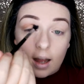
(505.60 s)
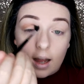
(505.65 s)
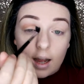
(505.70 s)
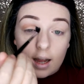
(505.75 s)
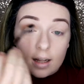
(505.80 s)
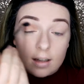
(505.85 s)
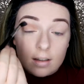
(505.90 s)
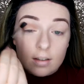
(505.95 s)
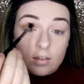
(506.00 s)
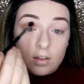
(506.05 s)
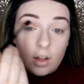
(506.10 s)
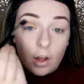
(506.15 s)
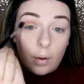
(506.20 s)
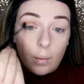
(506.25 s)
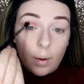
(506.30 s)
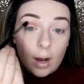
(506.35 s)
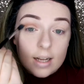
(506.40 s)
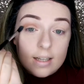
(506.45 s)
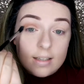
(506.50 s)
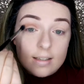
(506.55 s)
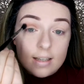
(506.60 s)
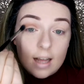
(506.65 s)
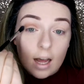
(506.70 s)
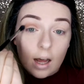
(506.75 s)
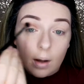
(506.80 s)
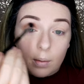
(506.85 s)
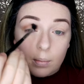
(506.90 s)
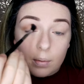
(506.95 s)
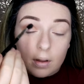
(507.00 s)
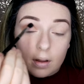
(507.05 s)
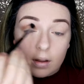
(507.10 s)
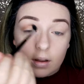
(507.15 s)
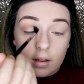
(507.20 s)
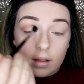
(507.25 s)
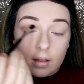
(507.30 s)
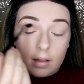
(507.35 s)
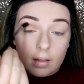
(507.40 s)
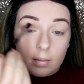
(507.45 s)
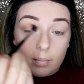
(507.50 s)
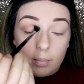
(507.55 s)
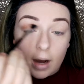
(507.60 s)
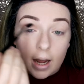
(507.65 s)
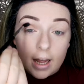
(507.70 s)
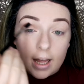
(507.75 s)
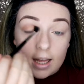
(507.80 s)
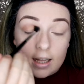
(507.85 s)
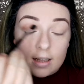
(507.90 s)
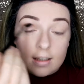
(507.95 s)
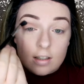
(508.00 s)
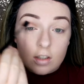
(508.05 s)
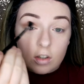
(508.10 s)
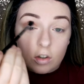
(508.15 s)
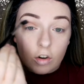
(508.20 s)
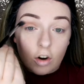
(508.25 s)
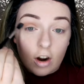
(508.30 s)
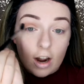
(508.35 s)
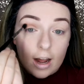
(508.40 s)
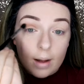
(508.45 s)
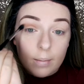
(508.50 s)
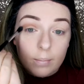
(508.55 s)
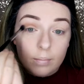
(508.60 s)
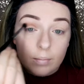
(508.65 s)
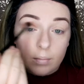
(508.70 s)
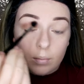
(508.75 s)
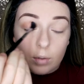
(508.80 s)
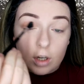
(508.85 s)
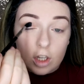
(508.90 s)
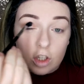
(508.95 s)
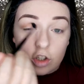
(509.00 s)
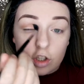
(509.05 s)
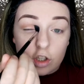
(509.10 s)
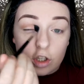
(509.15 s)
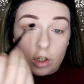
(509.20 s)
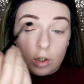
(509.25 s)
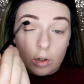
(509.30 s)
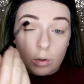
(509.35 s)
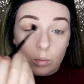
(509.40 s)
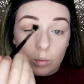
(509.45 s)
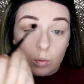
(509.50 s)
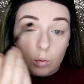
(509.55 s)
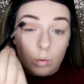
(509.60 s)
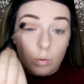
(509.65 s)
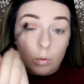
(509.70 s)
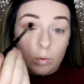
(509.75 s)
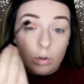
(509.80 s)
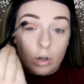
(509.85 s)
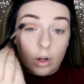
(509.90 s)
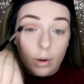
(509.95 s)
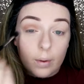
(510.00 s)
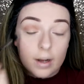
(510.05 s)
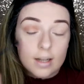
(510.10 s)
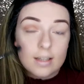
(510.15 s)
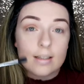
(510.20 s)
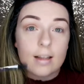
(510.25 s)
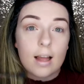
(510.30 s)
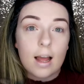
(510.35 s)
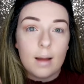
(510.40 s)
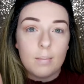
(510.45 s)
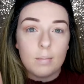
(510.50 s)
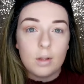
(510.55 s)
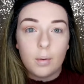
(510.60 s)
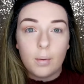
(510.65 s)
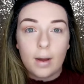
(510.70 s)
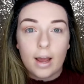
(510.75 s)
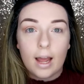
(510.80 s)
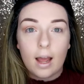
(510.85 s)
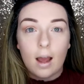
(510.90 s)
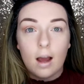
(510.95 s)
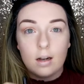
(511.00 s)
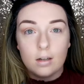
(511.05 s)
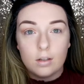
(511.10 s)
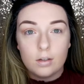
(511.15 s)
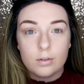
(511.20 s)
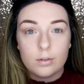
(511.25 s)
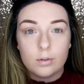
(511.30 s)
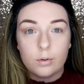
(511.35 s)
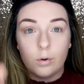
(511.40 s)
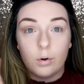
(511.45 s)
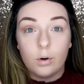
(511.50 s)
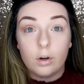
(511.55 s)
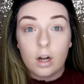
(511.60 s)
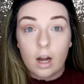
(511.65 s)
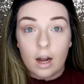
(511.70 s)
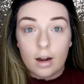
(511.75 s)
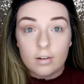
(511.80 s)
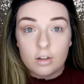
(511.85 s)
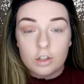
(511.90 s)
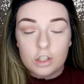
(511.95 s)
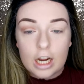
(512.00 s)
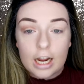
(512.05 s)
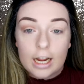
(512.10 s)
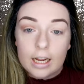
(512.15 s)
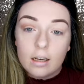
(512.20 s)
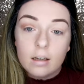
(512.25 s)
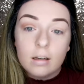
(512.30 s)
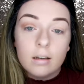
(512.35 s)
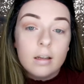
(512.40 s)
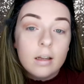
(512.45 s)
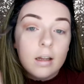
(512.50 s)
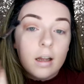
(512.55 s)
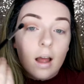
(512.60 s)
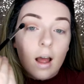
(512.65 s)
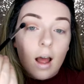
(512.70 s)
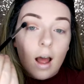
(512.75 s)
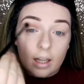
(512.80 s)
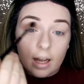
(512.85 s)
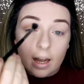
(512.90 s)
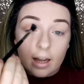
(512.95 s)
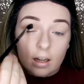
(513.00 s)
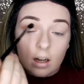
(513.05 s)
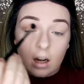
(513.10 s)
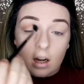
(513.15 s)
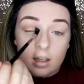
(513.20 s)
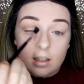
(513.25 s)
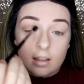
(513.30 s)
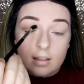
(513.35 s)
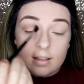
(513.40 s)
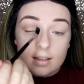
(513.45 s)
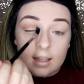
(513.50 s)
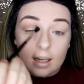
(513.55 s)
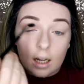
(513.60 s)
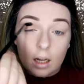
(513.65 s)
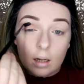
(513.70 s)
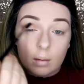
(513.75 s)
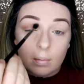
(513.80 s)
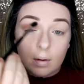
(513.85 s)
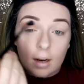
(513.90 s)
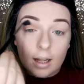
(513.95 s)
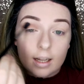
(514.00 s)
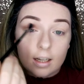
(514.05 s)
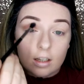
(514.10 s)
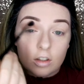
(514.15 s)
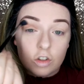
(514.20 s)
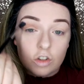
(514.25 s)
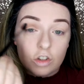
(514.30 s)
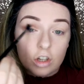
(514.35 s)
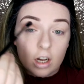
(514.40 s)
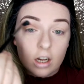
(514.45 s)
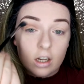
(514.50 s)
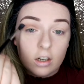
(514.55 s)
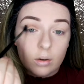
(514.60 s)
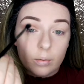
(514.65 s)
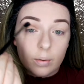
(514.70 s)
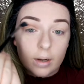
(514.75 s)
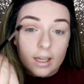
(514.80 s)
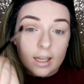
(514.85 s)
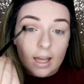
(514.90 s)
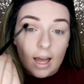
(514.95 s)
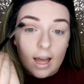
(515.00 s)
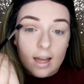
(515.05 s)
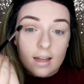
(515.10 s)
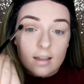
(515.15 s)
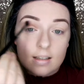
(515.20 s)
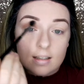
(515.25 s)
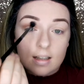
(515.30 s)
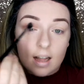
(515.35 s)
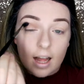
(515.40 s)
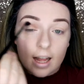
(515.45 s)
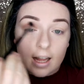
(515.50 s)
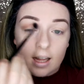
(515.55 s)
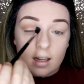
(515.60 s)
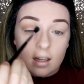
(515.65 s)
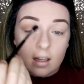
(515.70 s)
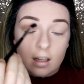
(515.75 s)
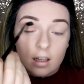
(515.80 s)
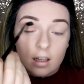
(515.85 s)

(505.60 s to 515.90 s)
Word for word: and so I set up my Instagram, which you all know as MUA underscore Caira Jayne. Yeah, I kind of set it up like a journal, I guess, like